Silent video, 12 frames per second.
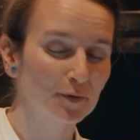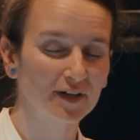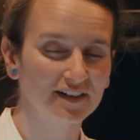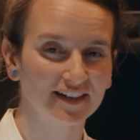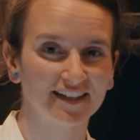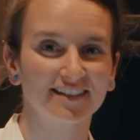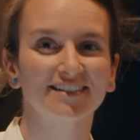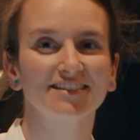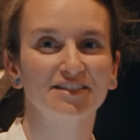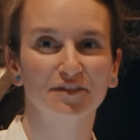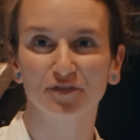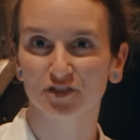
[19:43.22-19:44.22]
quickly
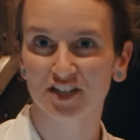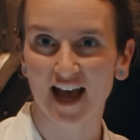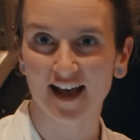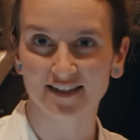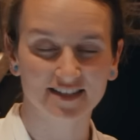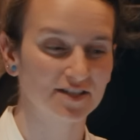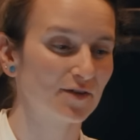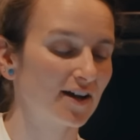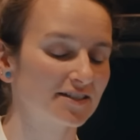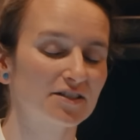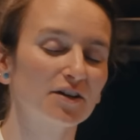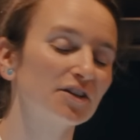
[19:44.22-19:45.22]
different tasks. So
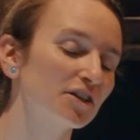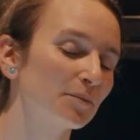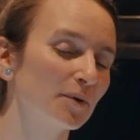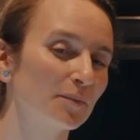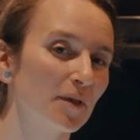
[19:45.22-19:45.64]
I started the beurre